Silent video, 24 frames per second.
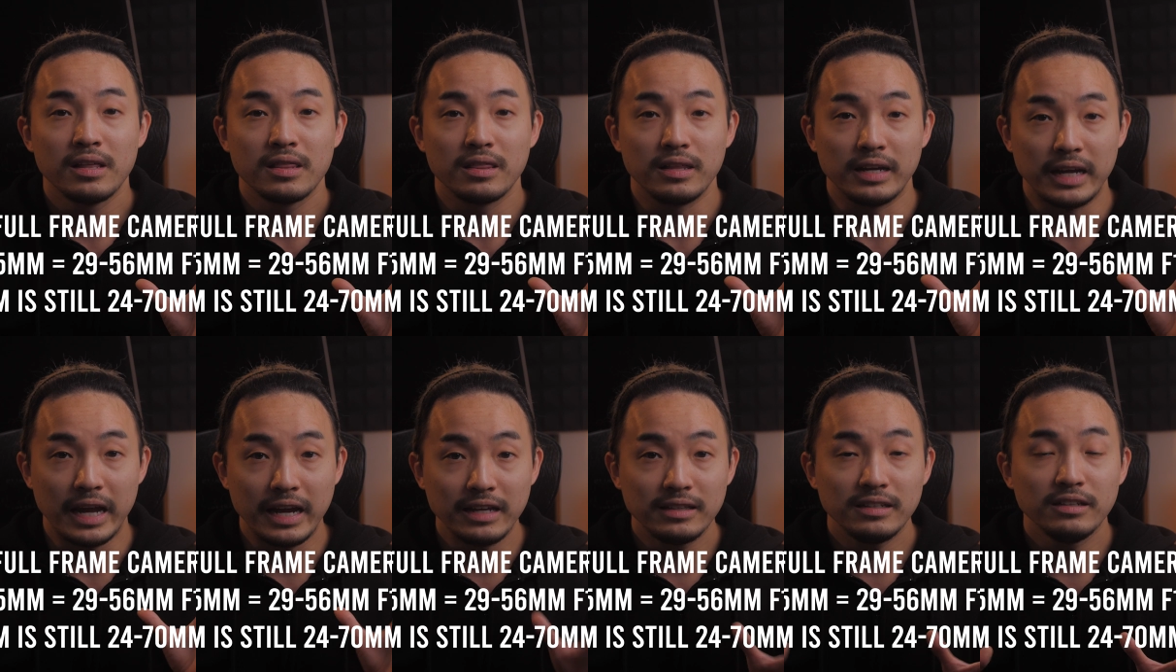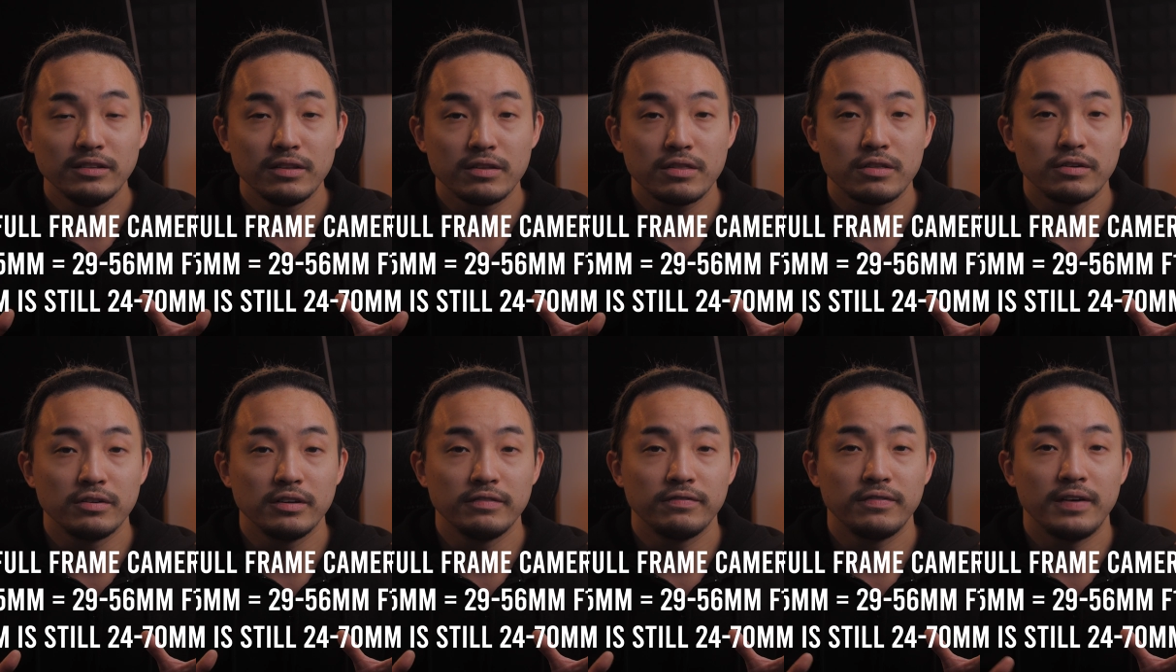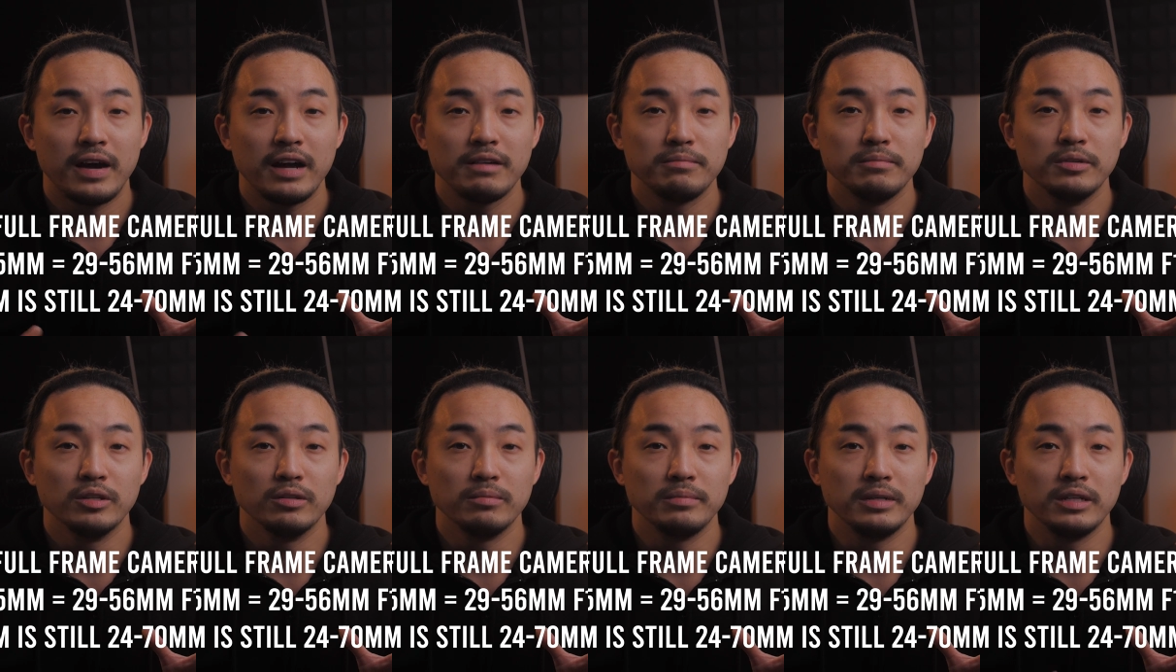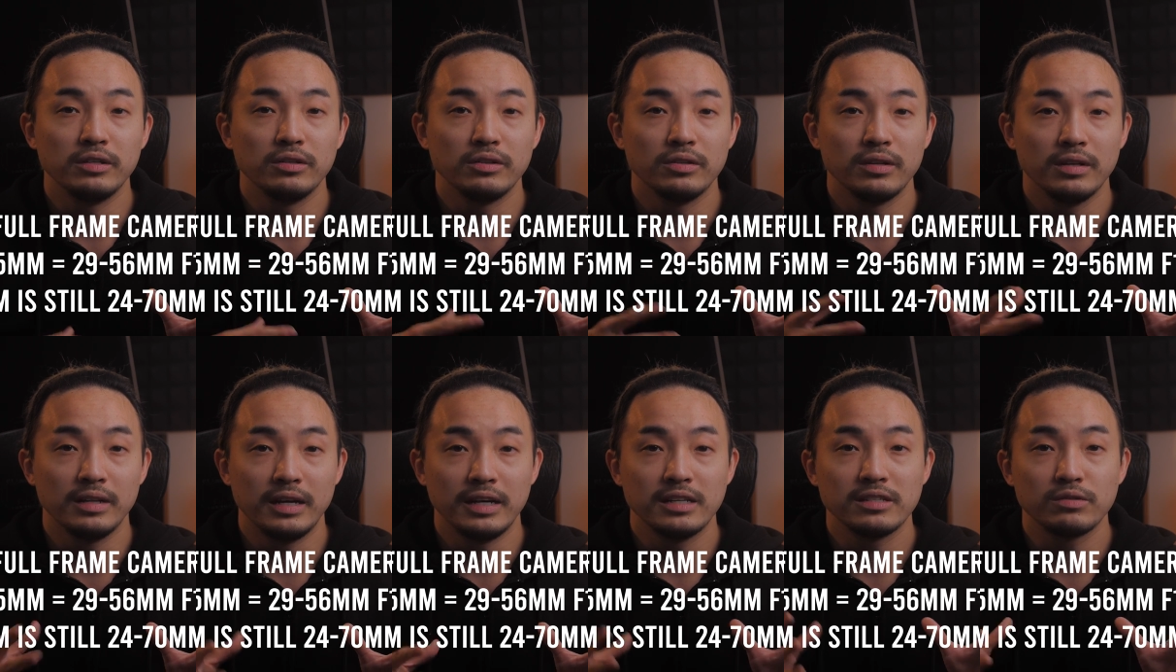The 18-35mm
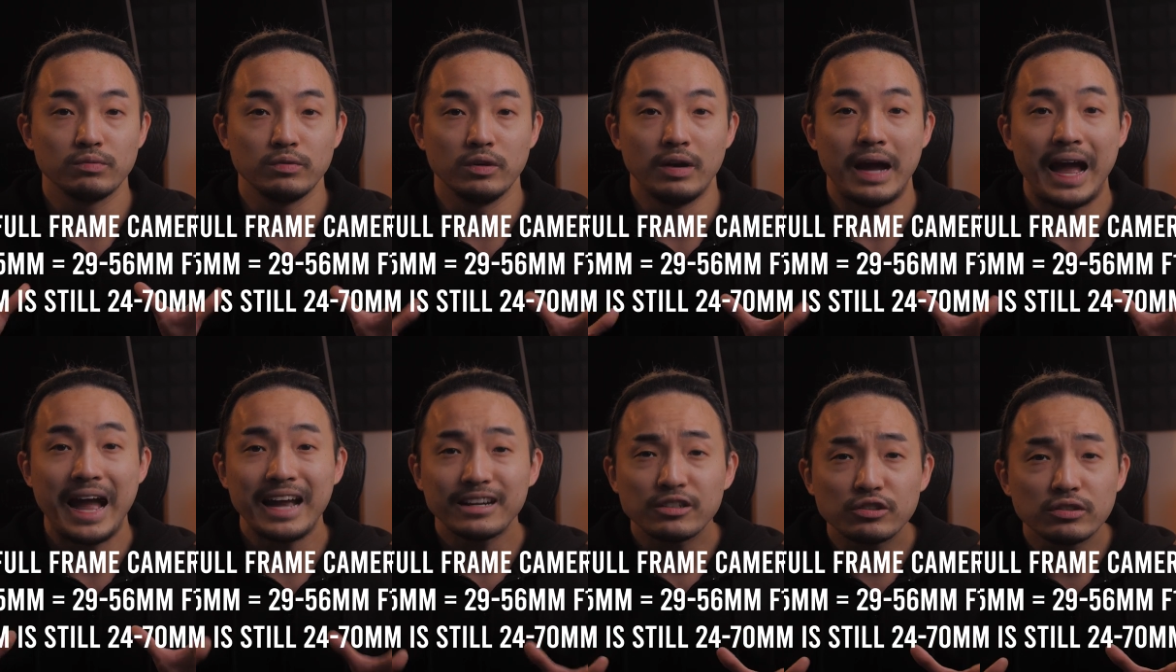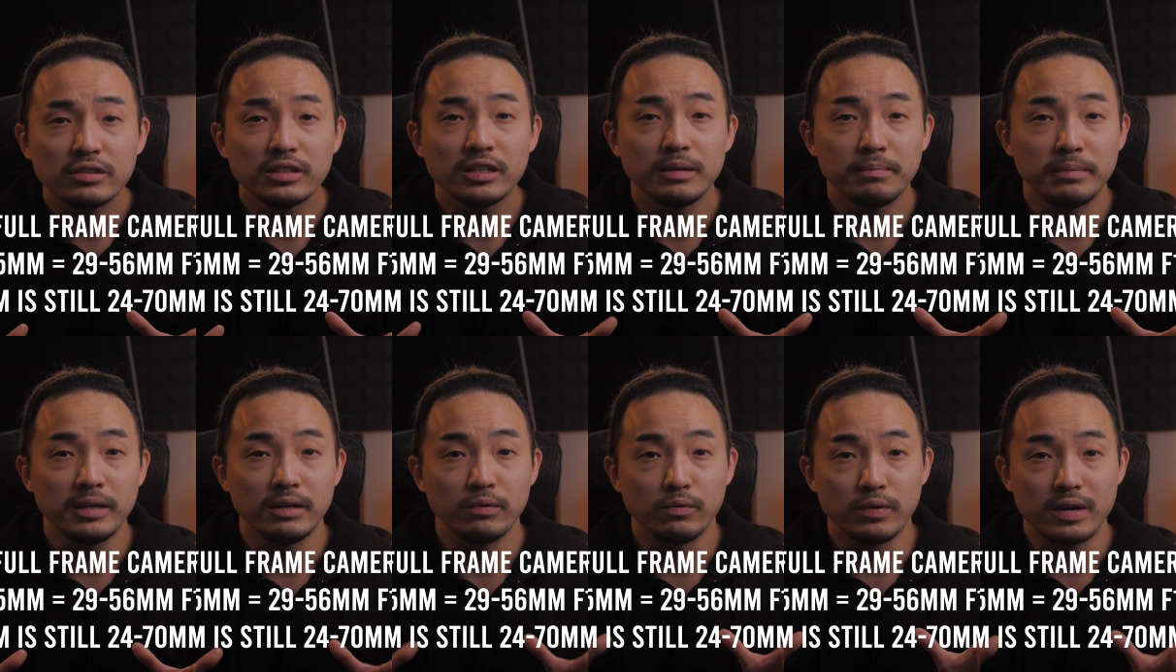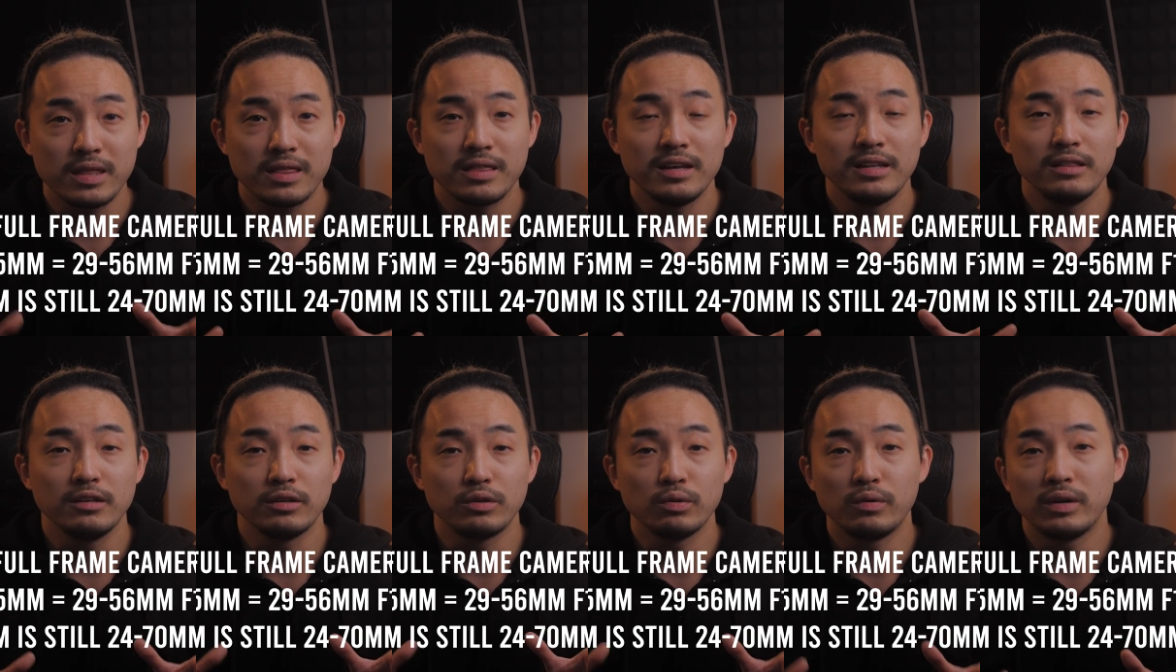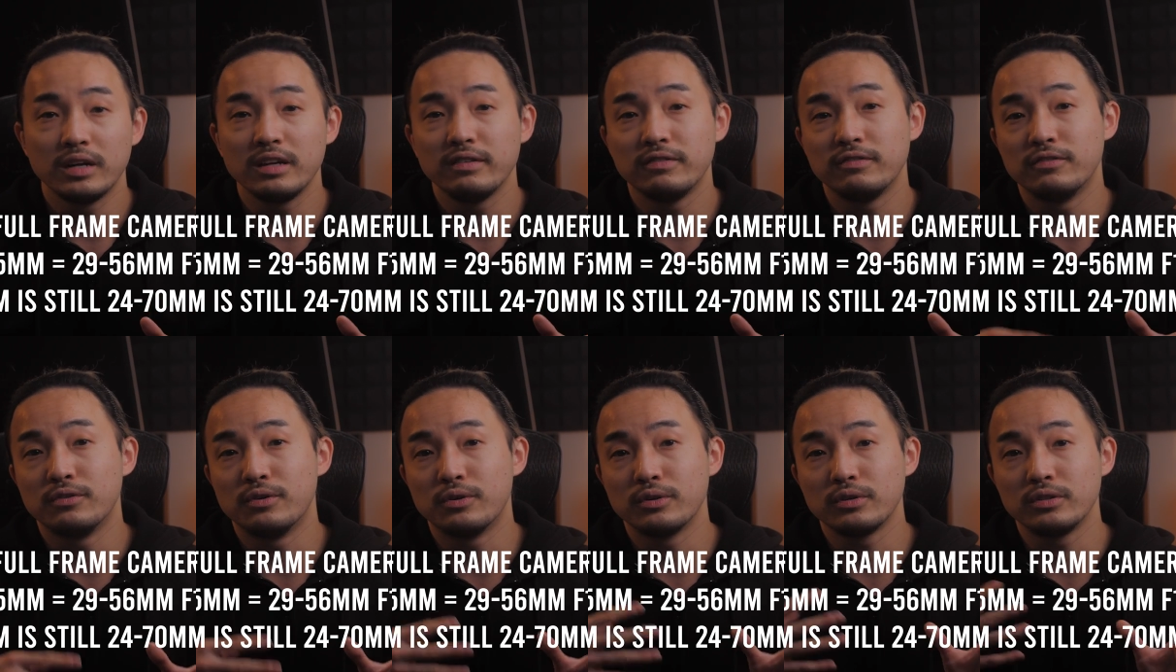lens will actually be within the
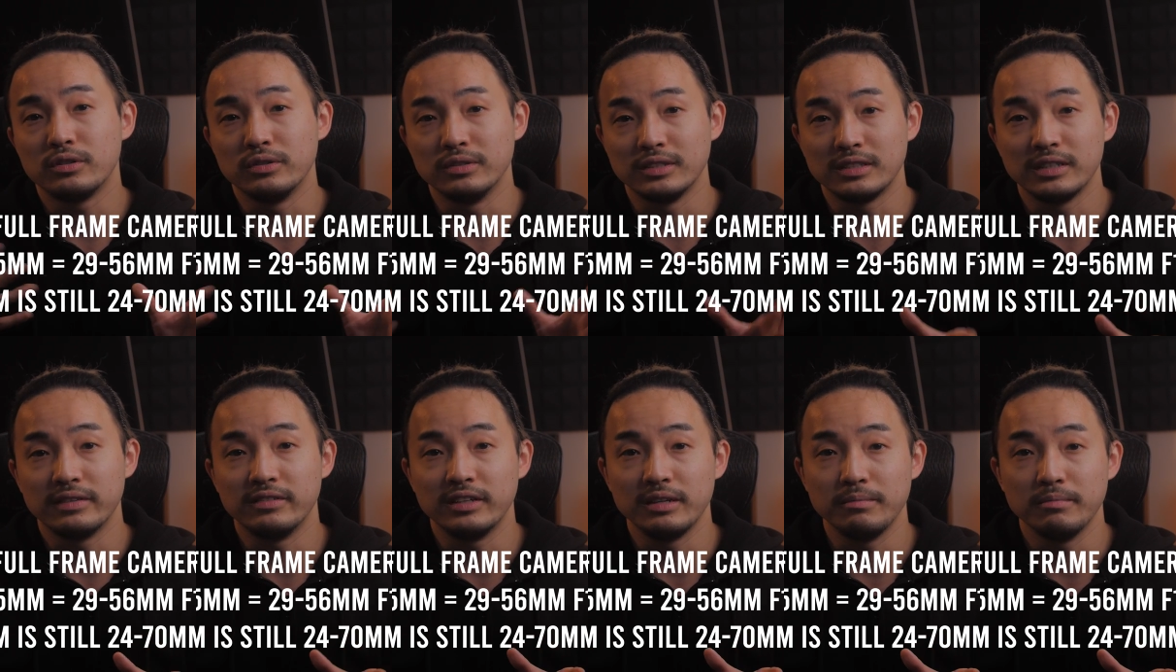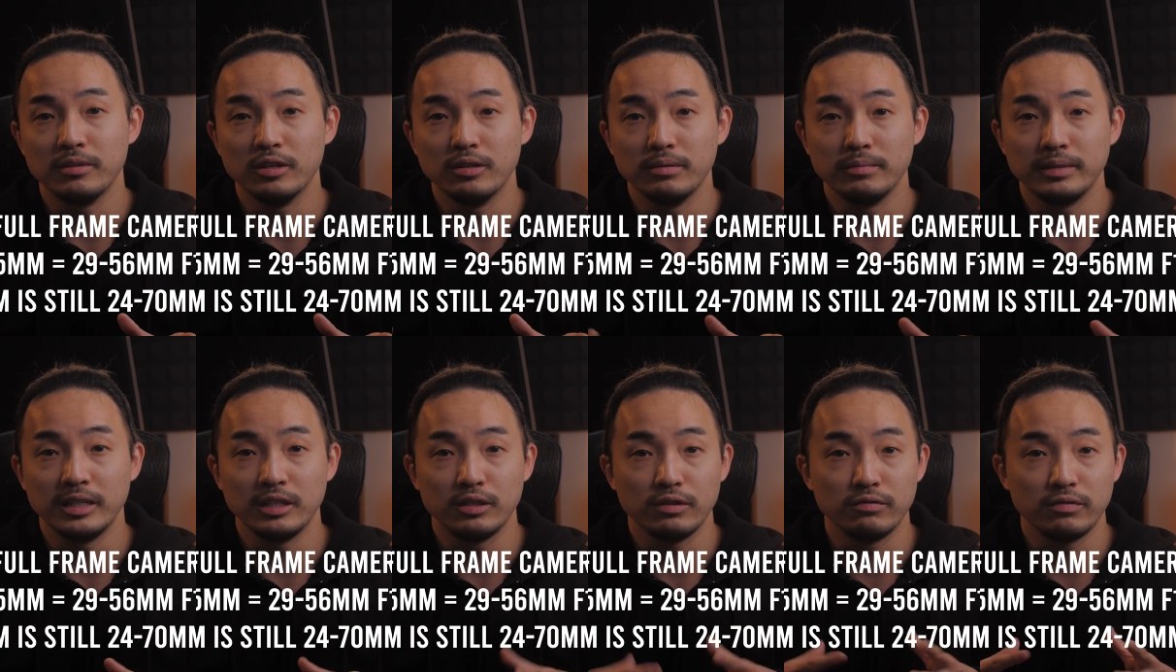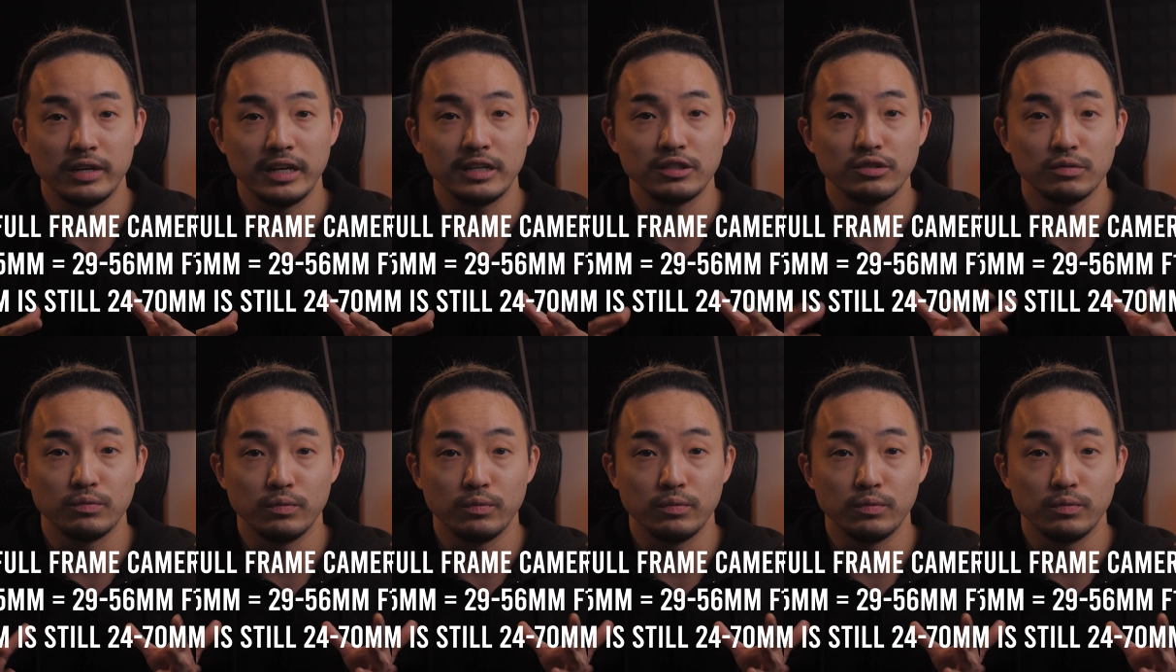24-70mm range